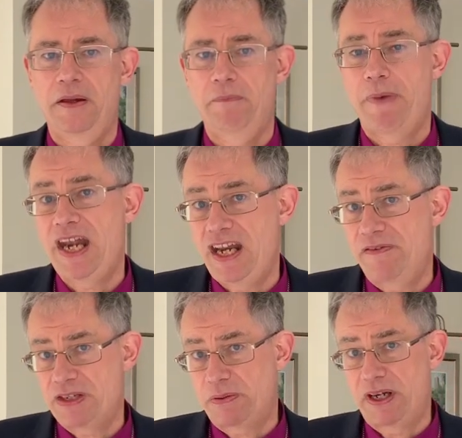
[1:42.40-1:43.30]
Many of
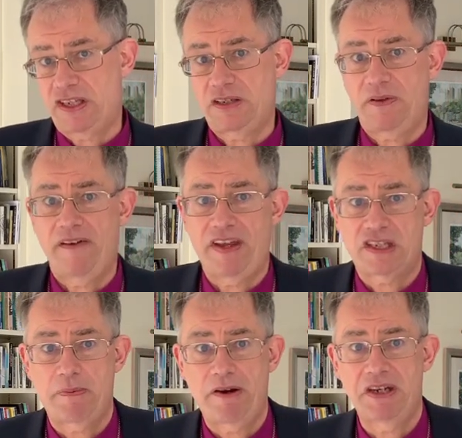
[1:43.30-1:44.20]
us will have
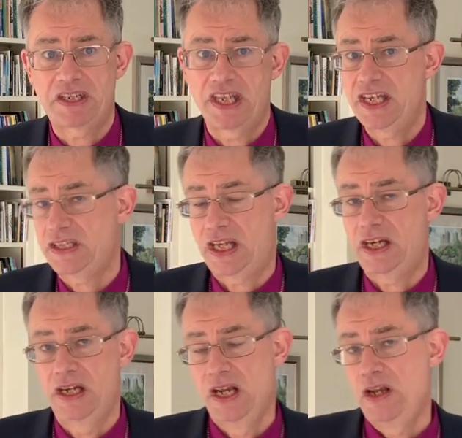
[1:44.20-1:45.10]
experienced this
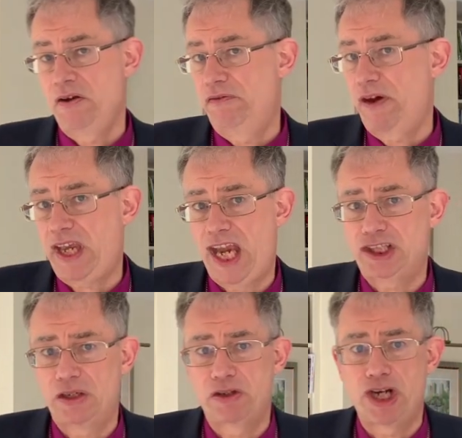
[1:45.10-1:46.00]
in
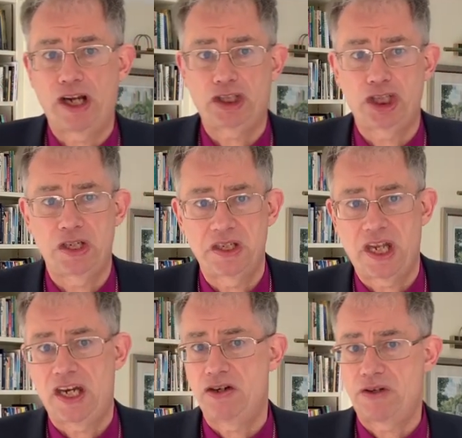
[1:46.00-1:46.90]
vocational junctions
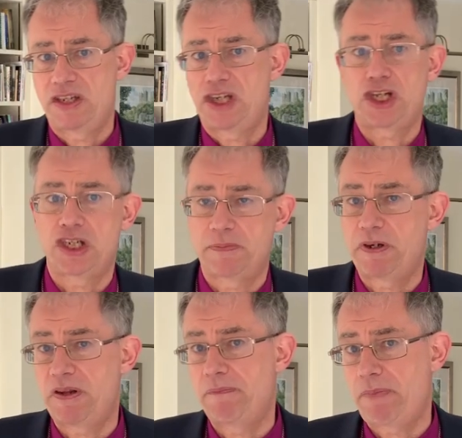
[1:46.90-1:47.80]
and in transitions
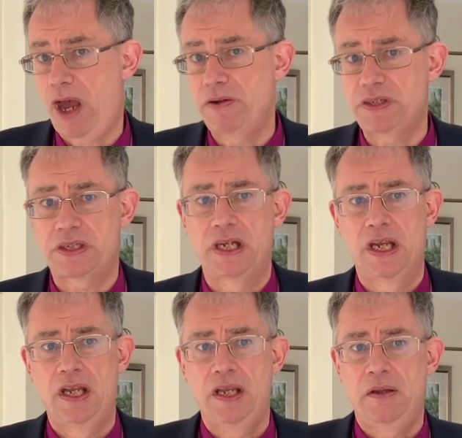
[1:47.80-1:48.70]
between posts.
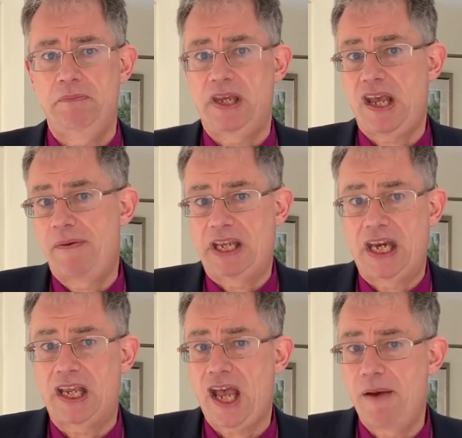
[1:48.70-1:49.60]
Becoming an
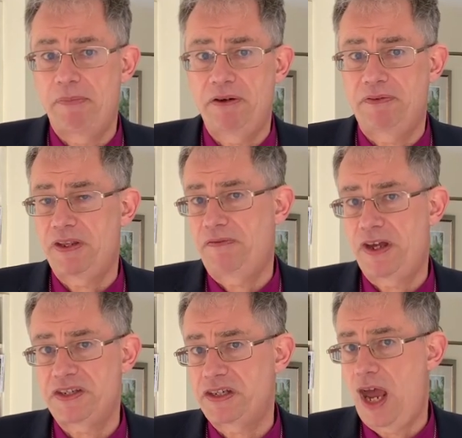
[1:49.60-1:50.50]
incumbent for the
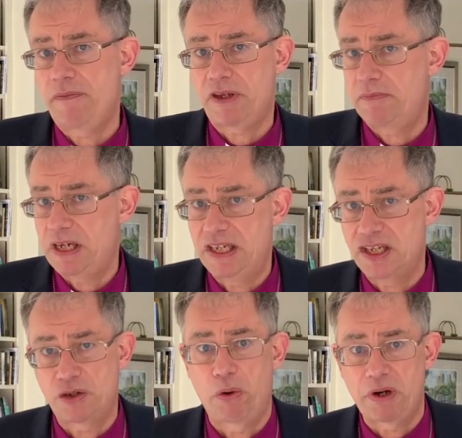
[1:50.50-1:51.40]
first time can be
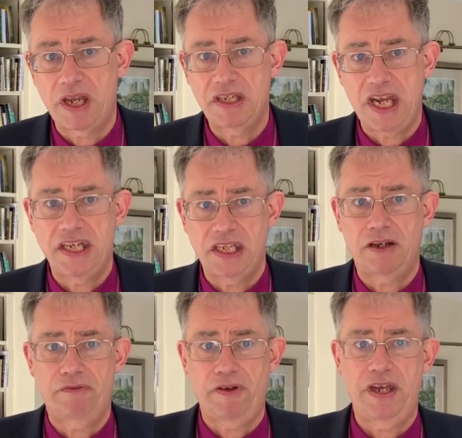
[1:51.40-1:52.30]
disorientating
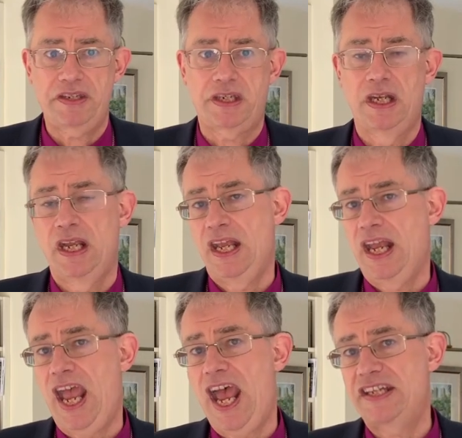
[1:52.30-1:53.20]
at first,
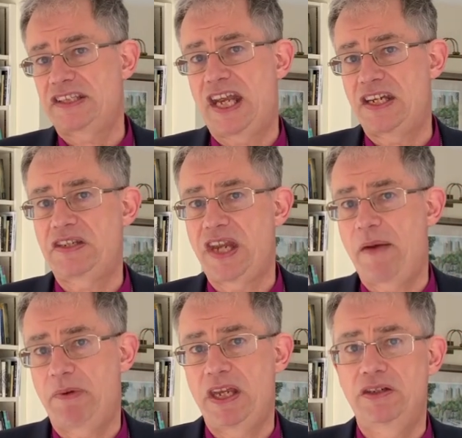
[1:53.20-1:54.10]
as can a
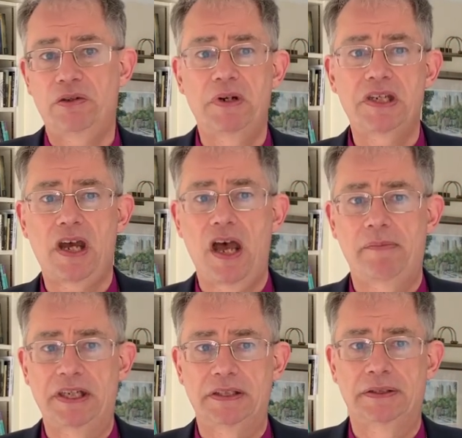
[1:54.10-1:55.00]
step into
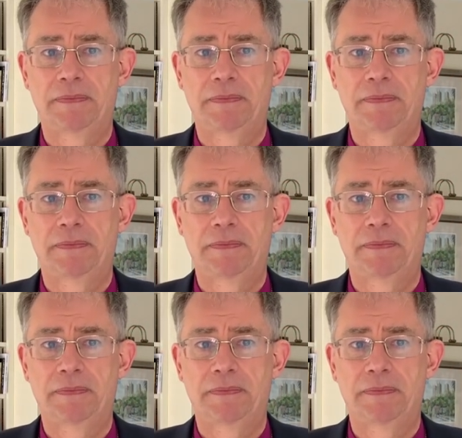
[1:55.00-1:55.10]
retirement.